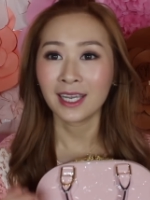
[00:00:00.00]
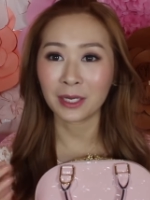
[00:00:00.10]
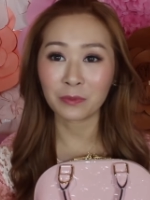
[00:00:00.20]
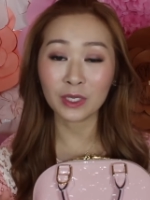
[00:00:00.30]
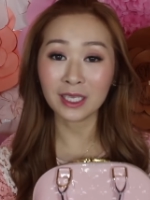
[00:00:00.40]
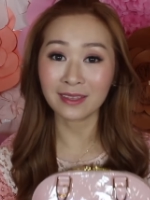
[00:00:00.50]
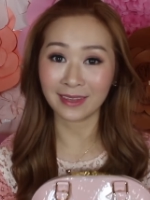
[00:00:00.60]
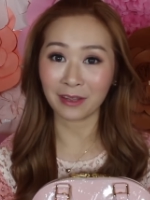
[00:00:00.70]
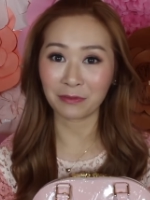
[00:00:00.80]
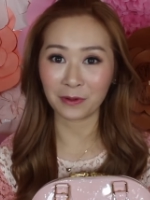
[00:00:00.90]
and I'm really
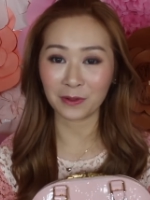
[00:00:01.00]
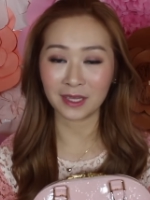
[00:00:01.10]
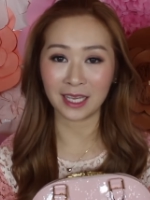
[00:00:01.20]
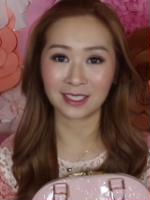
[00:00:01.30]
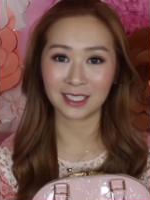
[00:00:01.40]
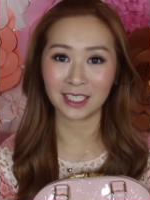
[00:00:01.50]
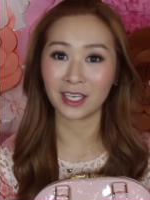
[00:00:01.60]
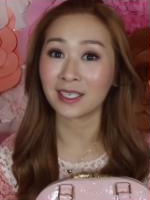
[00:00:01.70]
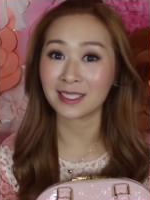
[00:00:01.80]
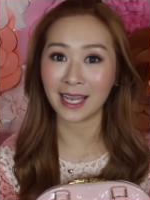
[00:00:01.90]
thankful that she
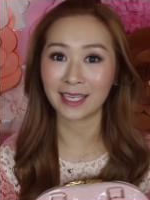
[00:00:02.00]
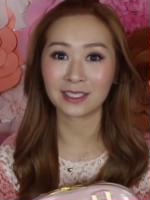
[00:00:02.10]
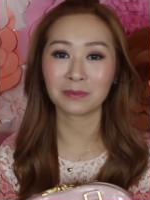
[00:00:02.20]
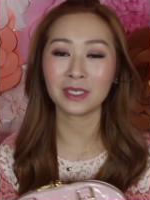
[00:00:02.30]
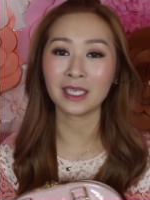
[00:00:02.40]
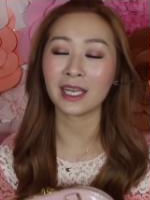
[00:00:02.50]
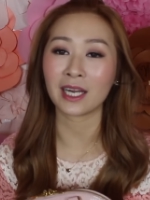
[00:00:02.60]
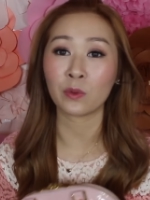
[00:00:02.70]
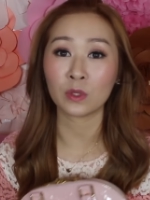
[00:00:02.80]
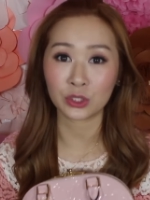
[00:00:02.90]
contacted me
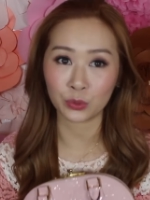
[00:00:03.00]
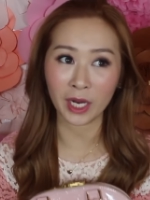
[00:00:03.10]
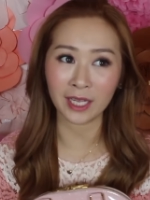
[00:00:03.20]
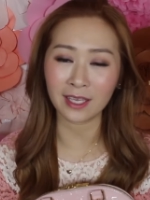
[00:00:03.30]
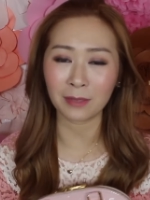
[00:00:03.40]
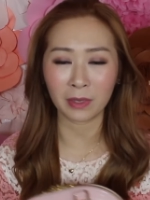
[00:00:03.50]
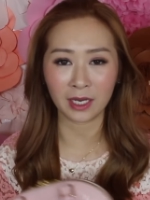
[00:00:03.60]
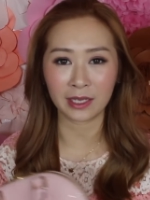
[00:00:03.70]
and I will try that but